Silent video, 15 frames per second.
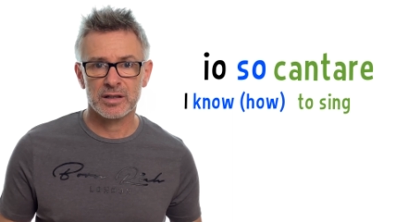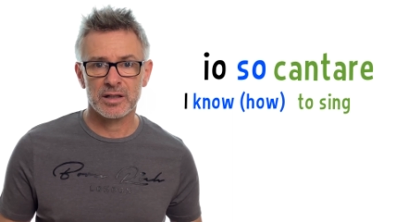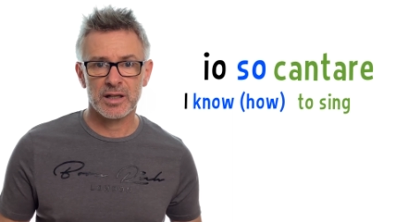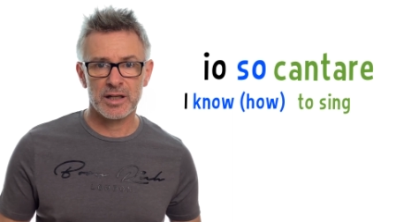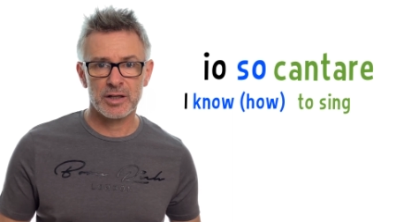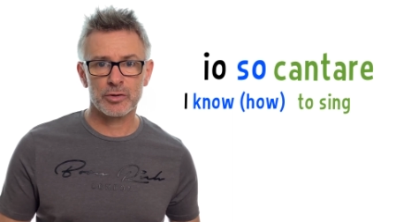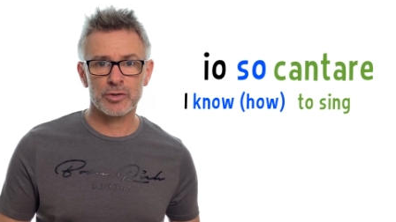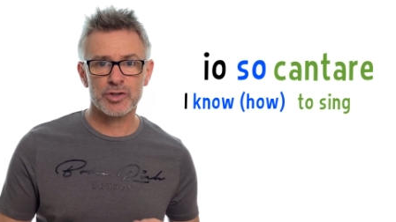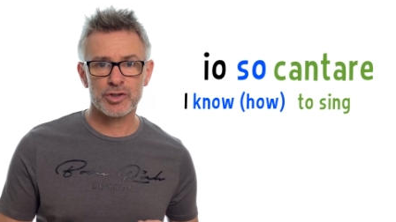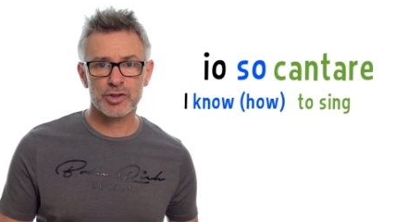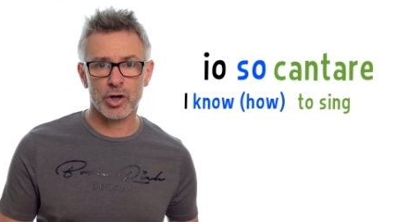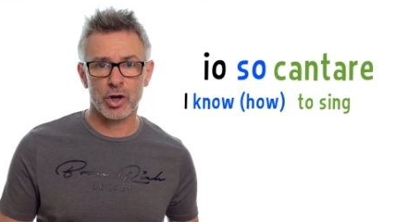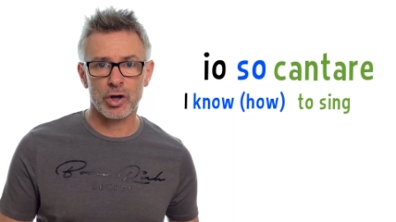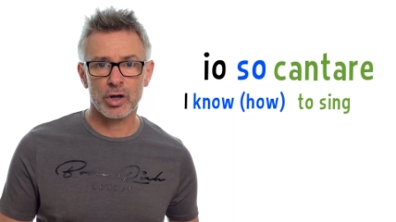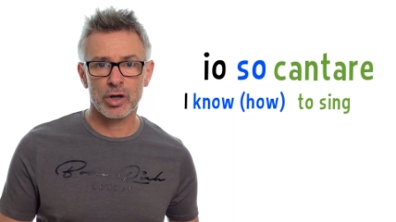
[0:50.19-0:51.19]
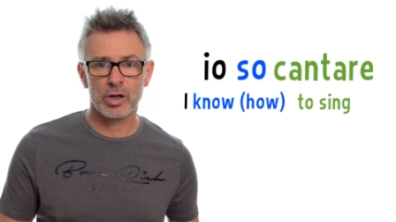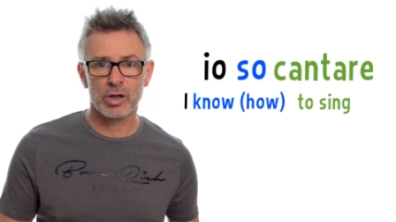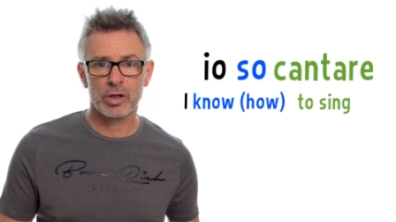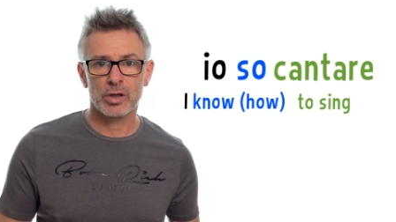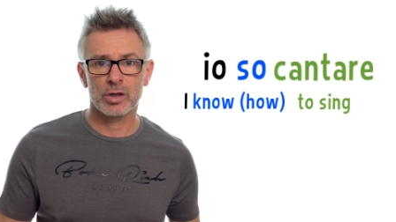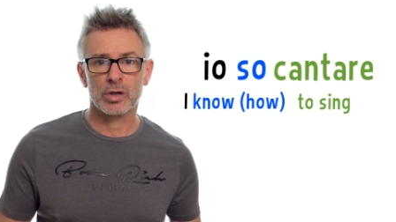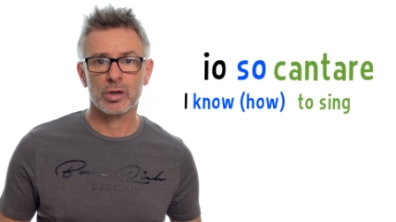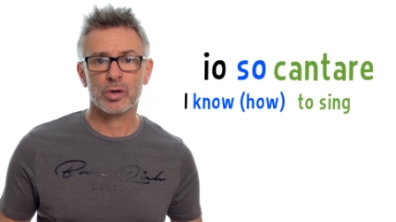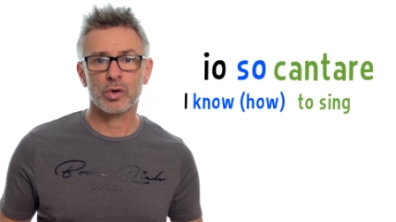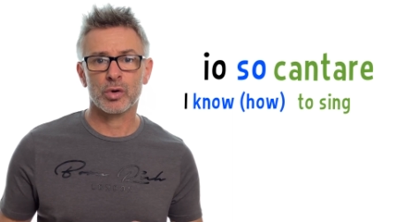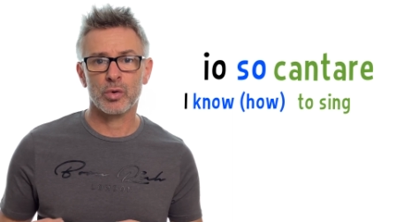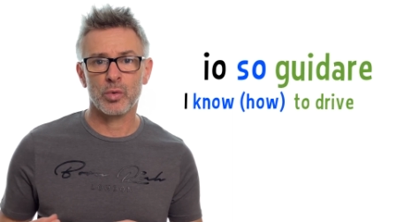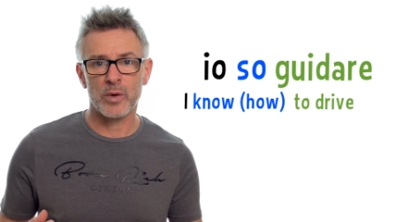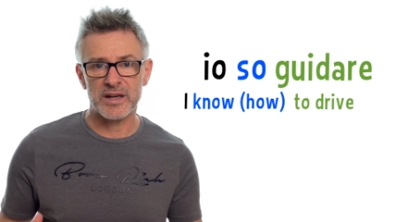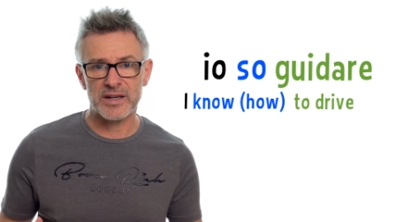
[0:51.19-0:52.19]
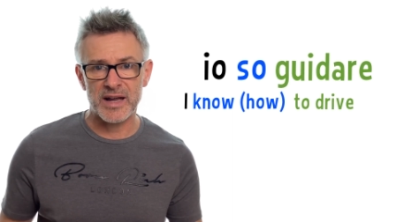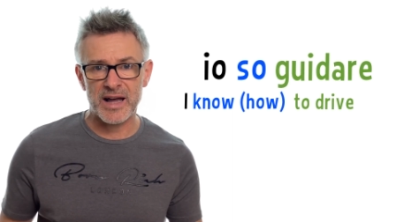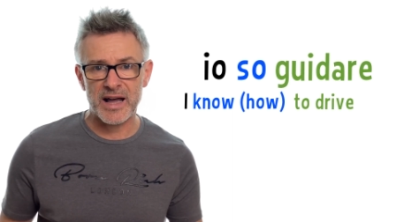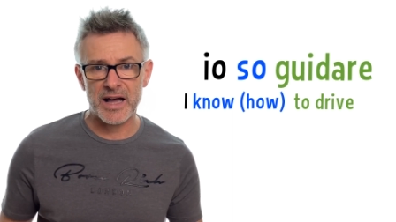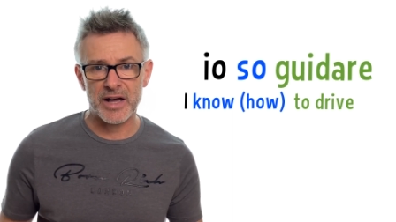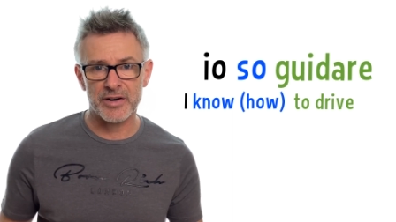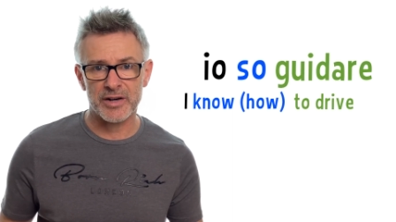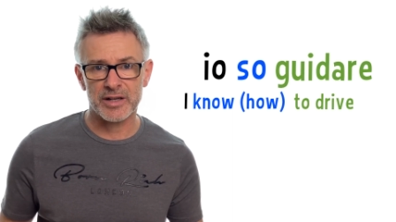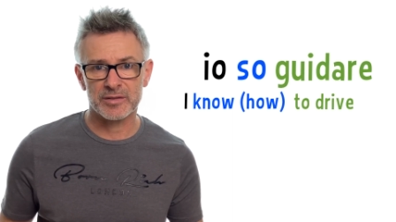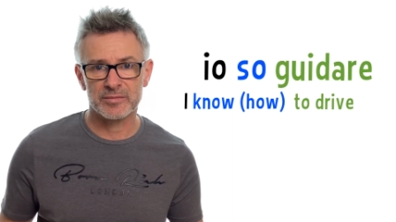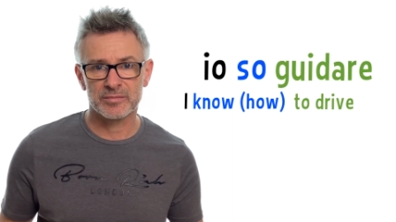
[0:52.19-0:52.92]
Io so guidare.